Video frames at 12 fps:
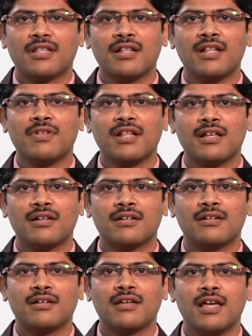This will
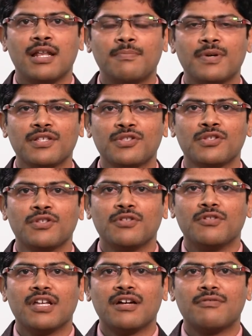uh, help us
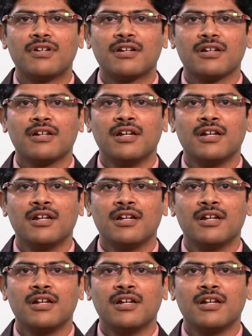during our